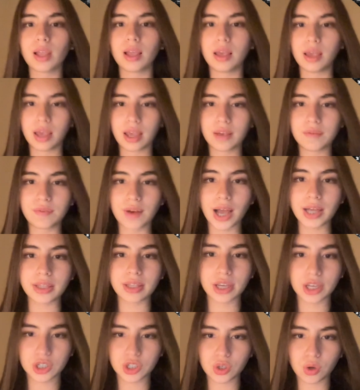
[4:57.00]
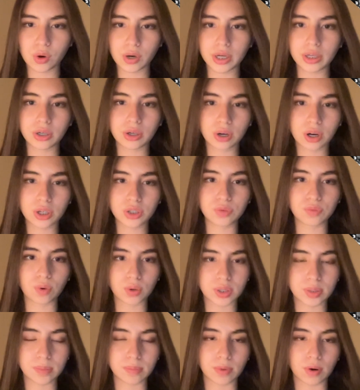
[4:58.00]
In fact, the historian Kurt
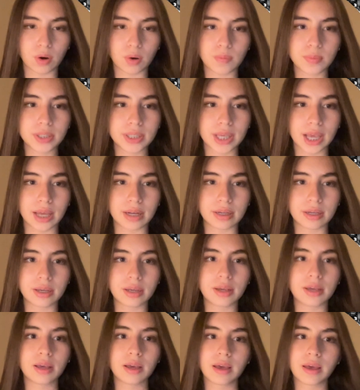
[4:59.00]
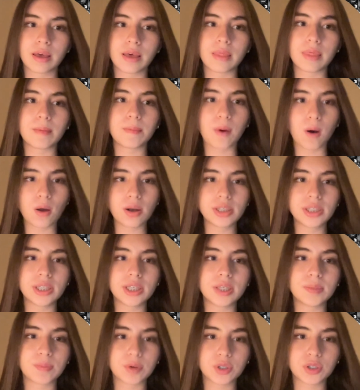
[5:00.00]
Rosenbaum said, The
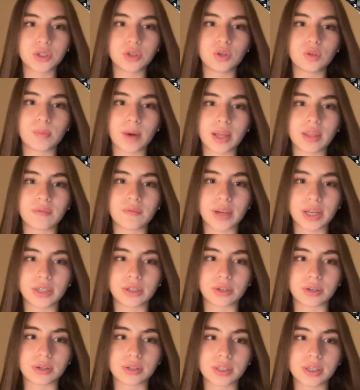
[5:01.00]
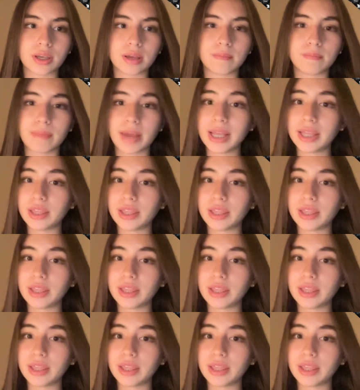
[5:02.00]
policies pursued by the victors, mainly